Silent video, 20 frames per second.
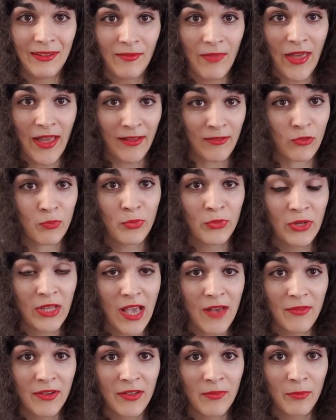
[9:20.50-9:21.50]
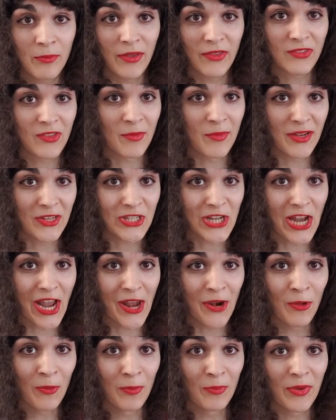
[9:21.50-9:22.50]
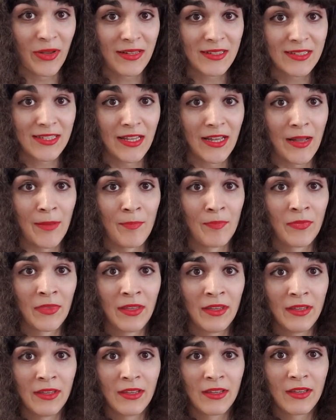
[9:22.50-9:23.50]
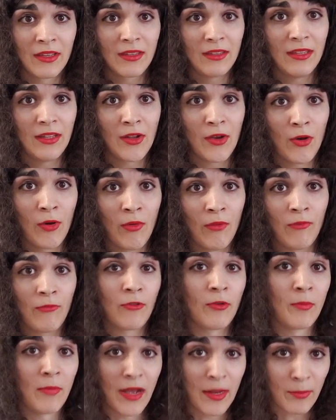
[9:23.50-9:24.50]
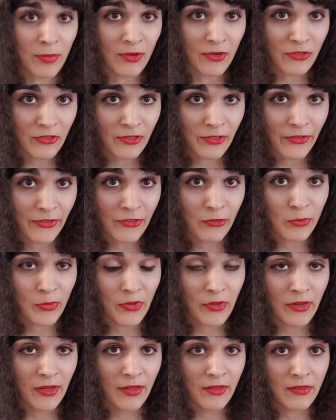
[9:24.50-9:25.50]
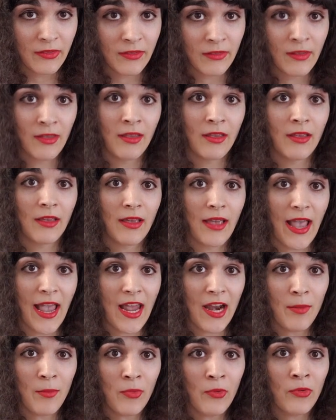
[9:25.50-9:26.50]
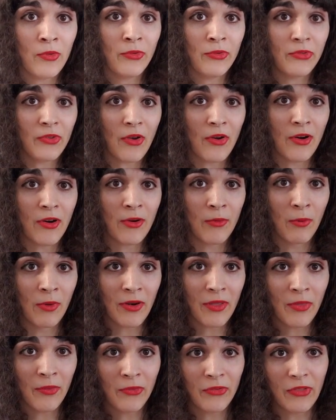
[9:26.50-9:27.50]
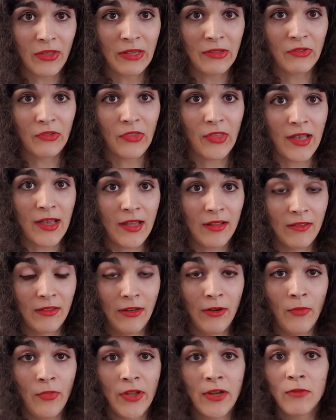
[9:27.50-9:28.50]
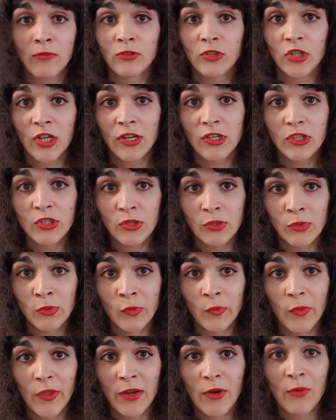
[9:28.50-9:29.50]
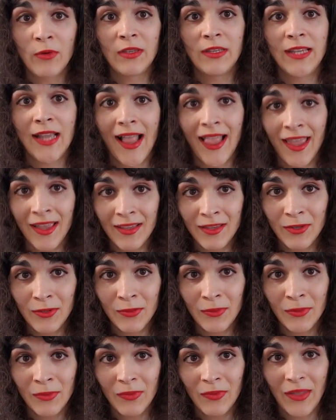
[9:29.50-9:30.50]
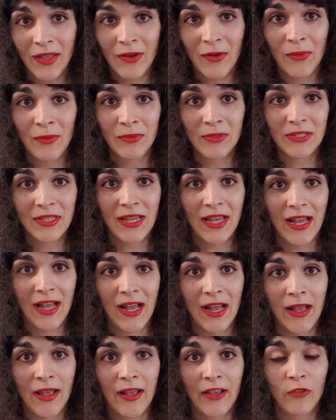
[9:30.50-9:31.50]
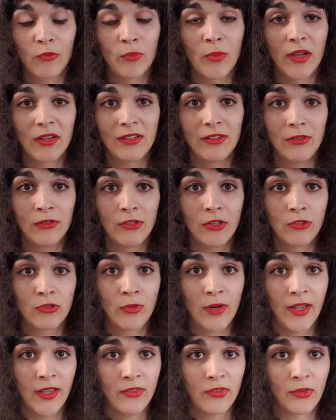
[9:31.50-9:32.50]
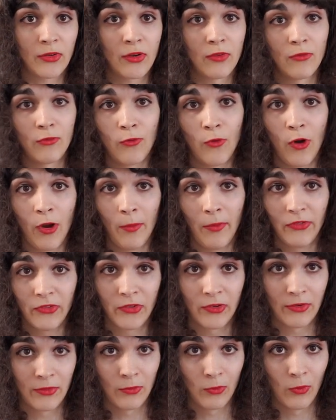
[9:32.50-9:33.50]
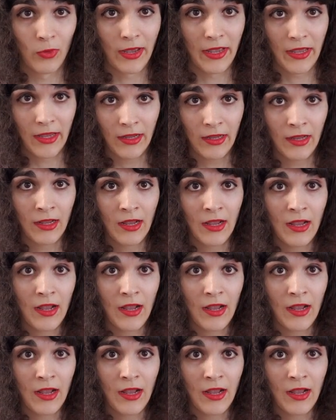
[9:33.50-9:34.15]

That's pretty evident based on my channel. But, from my personal experience, animals are one of those things that, they don't judge you. They don't yell at you. They don't expect you to dress or conform a certain way.